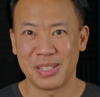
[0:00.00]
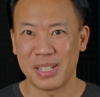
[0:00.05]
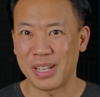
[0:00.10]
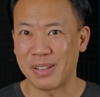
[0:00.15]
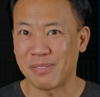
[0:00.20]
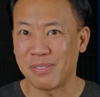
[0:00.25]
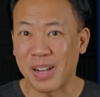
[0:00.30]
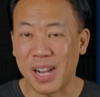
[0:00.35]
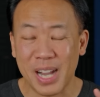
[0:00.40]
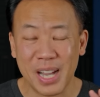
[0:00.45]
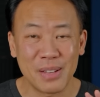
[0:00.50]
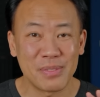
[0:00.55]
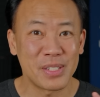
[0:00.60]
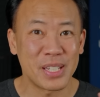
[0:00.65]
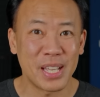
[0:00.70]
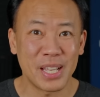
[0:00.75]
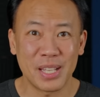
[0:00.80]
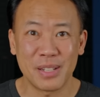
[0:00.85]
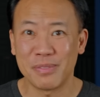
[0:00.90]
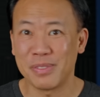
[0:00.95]
Take 5,
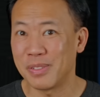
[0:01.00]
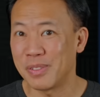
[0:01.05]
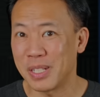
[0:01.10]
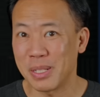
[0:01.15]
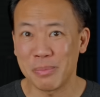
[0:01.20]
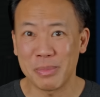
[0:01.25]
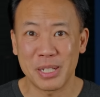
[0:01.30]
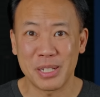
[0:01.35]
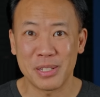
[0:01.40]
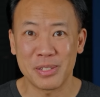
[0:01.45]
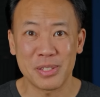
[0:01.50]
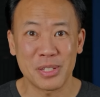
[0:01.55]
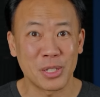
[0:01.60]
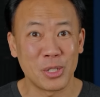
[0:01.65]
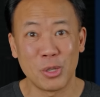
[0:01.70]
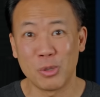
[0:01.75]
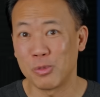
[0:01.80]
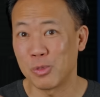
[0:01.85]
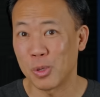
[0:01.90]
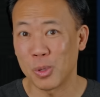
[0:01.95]
10, 15 minutes
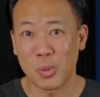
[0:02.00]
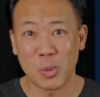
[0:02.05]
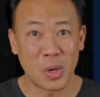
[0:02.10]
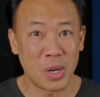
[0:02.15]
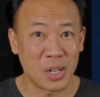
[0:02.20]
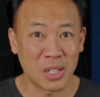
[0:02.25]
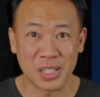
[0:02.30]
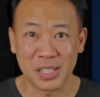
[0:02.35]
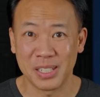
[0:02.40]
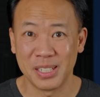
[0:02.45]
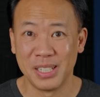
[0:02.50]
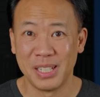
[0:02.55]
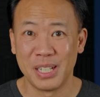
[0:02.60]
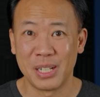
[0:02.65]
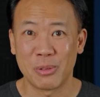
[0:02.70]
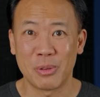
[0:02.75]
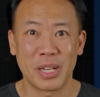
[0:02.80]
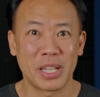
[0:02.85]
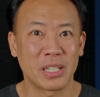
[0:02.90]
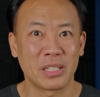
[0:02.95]
and go for a walk,
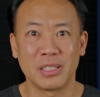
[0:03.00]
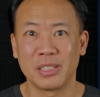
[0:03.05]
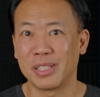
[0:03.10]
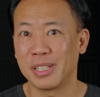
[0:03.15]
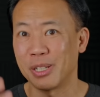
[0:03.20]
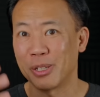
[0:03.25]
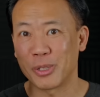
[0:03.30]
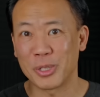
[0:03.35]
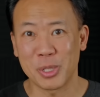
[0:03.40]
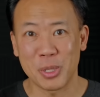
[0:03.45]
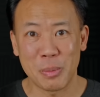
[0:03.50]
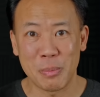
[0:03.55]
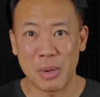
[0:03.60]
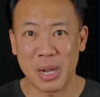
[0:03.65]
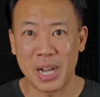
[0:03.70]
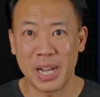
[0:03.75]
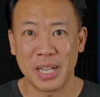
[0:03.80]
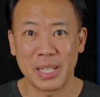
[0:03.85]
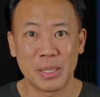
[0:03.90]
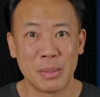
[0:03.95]
right? Clear your
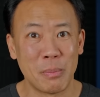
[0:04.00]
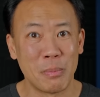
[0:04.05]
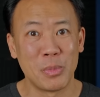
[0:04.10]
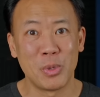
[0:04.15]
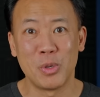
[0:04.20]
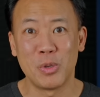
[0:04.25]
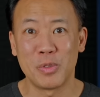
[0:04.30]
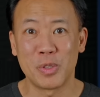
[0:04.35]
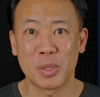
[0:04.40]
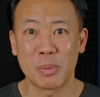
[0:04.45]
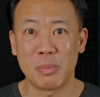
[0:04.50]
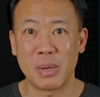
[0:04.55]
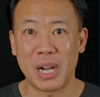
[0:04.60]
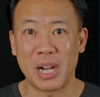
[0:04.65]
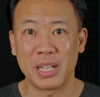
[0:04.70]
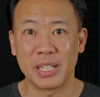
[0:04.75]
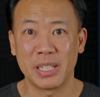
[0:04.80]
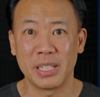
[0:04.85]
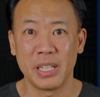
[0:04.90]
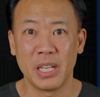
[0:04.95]
mind, move your
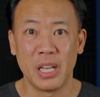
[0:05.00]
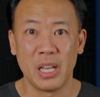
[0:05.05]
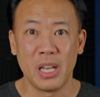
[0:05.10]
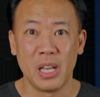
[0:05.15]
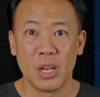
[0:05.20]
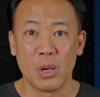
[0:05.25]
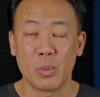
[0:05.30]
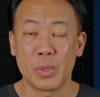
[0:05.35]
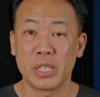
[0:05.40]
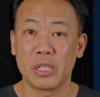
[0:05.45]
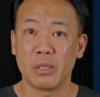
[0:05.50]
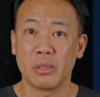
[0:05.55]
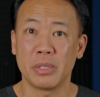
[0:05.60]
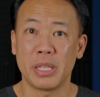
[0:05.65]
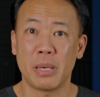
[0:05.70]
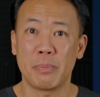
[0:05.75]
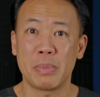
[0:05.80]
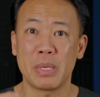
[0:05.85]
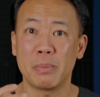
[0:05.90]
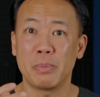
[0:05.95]
body. We know
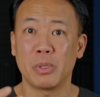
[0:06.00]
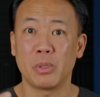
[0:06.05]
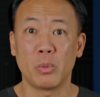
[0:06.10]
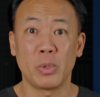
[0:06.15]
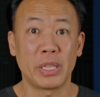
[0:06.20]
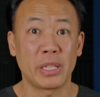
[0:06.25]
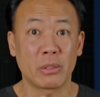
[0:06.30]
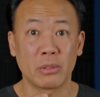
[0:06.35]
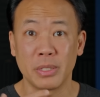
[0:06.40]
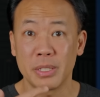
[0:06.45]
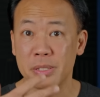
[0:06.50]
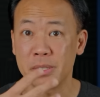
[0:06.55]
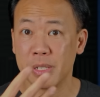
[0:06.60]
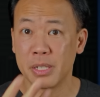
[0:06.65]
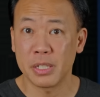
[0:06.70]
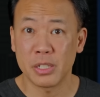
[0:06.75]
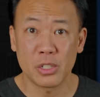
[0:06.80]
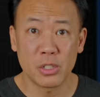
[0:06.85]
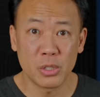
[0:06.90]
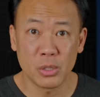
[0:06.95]
that people, when they're
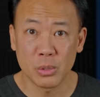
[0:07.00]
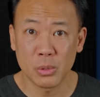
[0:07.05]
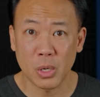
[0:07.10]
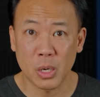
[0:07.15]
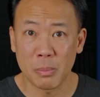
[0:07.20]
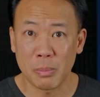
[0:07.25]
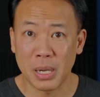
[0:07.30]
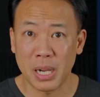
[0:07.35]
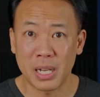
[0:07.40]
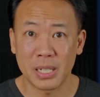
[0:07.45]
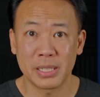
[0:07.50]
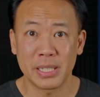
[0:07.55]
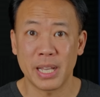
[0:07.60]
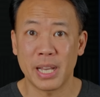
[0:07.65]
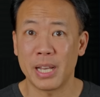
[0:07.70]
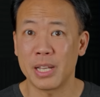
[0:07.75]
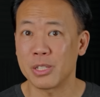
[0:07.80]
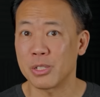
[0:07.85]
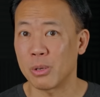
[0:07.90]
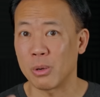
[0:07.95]
listening to our
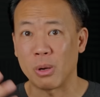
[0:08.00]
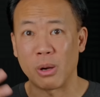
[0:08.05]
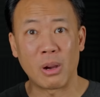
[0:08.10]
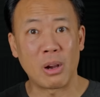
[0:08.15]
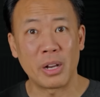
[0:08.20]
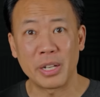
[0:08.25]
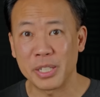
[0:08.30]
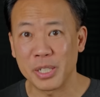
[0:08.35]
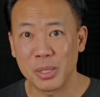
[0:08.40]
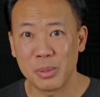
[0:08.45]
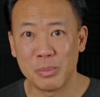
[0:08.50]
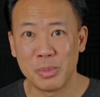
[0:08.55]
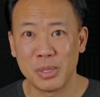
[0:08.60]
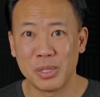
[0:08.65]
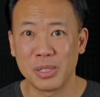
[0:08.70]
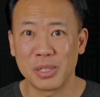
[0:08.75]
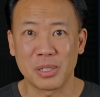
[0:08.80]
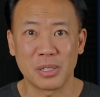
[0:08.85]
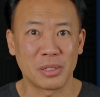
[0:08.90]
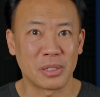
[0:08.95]
podcast or our
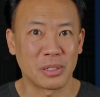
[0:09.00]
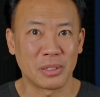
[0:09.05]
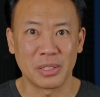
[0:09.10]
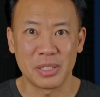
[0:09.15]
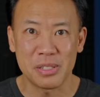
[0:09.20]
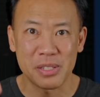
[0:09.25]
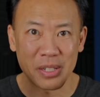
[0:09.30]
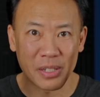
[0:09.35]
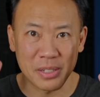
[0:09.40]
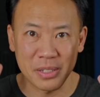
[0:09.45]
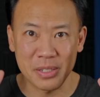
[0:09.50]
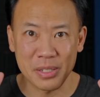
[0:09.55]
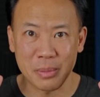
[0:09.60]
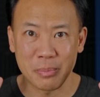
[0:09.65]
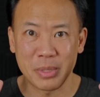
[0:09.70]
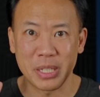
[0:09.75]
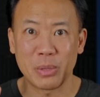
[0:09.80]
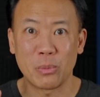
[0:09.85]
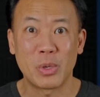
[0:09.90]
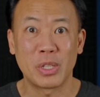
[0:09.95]
audiobook, or they're listening to
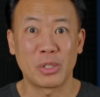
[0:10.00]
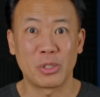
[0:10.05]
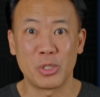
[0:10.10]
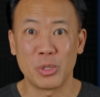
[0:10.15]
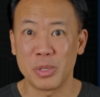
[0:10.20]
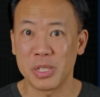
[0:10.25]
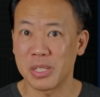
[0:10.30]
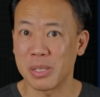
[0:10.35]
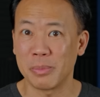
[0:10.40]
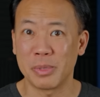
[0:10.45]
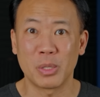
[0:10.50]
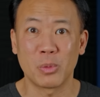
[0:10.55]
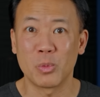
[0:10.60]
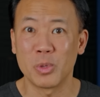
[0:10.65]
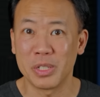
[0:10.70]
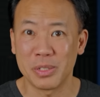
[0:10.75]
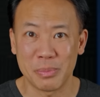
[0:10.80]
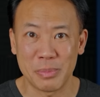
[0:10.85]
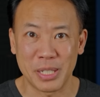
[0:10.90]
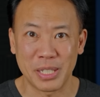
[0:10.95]
something when they're doing something
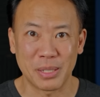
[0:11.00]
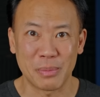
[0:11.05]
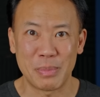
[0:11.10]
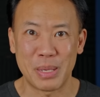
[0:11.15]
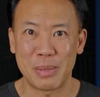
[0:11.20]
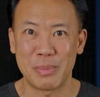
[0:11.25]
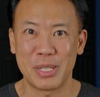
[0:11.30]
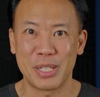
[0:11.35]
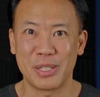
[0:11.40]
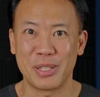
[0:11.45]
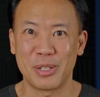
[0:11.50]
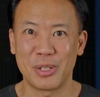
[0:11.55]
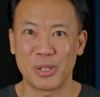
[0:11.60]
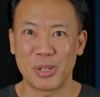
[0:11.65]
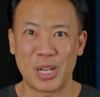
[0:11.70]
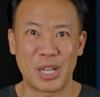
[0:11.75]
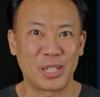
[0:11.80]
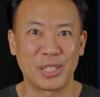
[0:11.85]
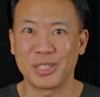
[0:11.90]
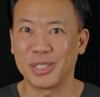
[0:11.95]
rhythmic, maybe
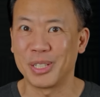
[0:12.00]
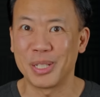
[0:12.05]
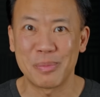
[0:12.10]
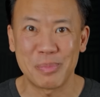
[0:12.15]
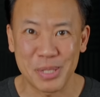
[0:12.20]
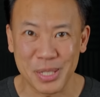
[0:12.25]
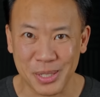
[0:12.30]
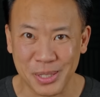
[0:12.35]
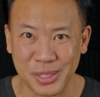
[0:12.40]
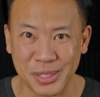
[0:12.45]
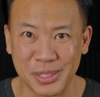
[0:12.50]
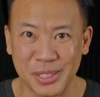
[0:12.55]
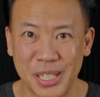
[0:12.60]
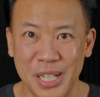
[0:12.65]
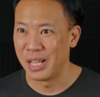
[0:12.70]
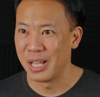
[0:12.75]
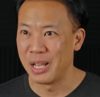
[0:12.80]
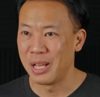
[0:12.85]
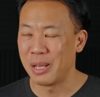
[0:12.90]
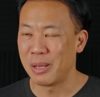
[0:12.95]
they're on an elliptical,
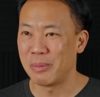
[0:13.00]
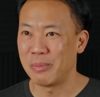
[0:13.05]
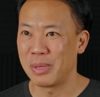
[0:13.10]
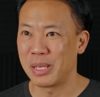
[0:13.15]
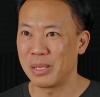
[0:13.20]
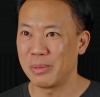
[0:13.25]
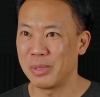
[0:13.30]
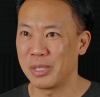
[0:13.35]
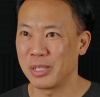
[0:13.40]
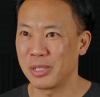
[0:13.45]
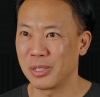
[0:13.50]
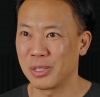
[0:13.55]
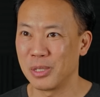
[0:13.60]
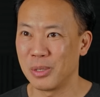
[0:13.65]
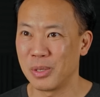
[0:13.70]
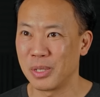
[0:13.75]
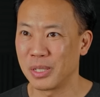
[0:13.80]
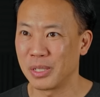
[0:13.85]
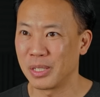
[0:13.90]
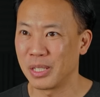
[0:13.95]
maybe you're
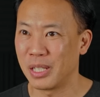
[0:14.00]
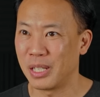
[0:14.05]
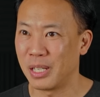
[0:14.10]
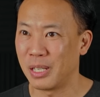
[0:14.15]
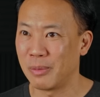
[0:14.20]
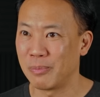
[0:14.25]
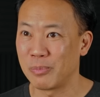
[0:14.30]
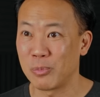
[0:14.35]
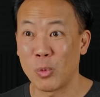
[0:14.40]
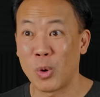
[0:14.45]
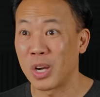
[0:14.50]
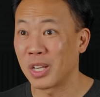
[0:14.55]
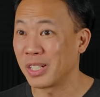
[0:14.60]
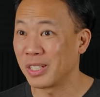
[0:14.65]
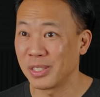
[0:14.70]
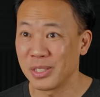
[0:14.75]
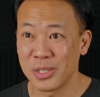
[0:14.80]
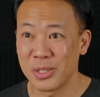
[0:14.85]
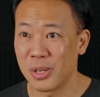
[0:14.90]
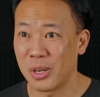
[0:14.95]
going uh,
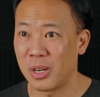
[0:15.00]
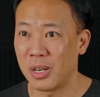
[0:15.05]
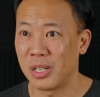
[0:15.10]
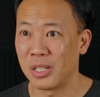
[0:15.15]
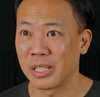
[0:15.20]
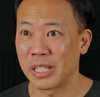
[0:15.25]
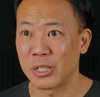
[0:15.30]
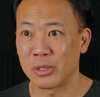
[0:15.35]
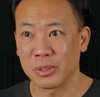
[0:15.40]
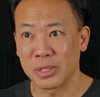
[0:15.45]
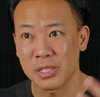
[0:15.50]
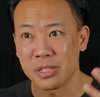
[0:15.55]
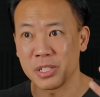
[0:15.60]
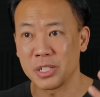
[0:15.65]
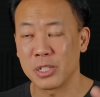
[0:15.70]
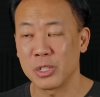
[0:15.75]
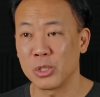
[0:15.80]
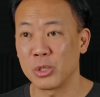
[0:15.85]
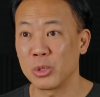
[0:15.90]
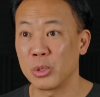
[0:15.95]
walking the dog and you're
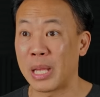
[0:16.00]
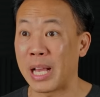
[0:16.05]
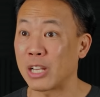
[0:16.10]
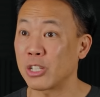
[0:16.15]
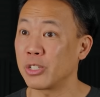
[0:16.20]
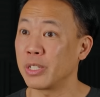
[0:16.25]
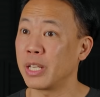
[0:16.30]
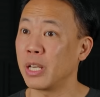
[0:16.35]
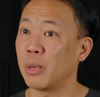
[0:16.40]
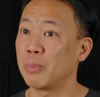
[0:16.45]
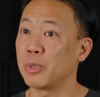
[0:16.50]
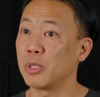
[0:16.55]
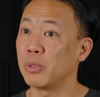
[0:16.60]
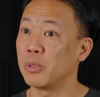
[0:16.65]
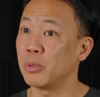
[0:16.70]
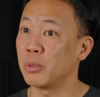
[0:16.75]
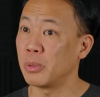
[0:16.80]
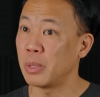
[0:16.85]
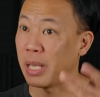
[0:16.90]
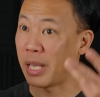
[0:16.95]
listening it actually help you
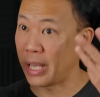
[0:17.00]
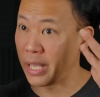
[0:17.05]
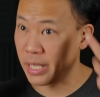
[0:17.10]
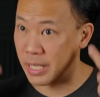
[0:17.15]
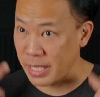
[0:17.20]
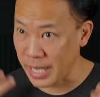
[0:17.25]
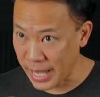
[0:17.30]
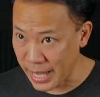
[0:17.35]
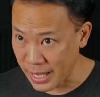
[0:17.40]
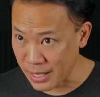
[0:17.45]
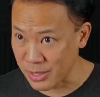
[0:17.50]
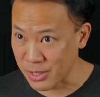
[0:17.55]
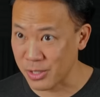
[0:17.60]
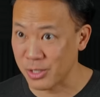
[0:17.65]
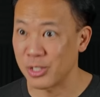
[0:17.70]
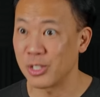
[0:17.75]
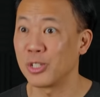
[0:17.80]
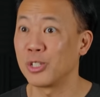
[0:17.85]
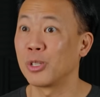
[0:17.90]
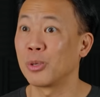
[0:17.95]
to
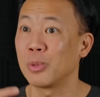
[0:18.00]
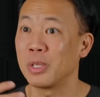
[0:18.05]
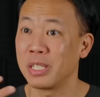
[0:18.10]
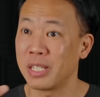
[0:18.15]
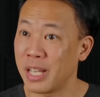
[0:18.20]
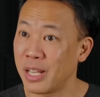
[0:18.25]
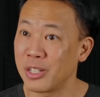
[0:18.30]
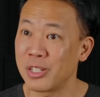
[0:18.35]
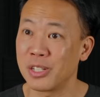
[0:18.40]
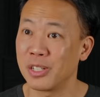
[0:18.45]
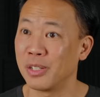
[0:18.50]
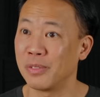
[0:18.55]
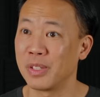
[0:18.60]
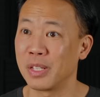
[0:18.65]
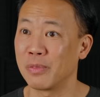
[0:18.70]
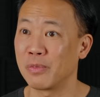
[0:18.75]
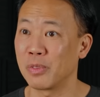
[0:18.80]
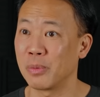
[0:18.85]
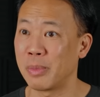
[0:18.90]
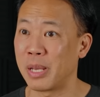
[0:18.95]
enhance your retention of
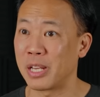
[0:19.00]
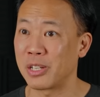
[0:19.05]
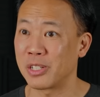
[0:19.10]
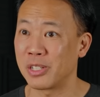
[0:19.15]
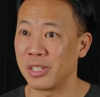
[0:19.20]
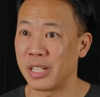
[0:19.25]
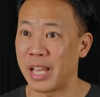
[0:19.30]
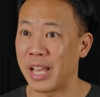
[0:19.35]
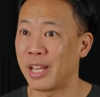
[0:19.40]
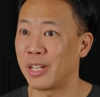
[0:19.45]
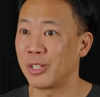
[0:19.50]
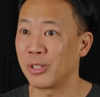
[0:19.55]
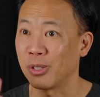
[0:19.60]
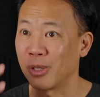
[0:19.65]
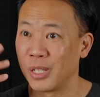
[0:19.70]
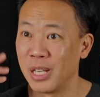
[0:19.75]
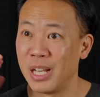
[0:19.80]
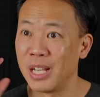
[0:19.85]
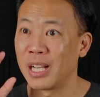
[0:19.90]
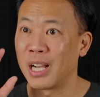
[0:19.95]
the information and
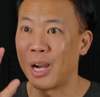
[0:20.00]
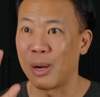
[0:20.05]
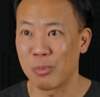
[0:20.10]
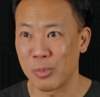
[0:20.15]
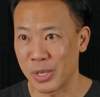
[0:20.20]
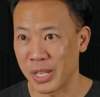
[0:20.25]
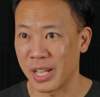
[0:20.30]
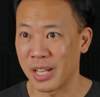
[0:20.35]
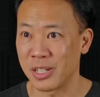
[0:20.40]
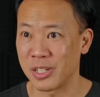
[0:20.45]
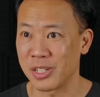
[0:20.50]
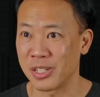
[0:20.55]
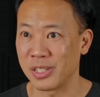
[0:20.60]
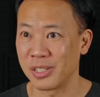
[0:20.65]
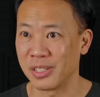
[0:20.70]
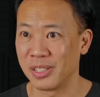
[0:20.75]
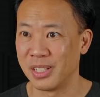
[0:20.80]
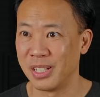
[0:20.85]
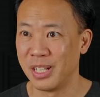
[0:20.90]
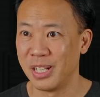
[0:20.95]
your
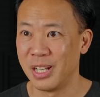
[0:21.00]
comprehension.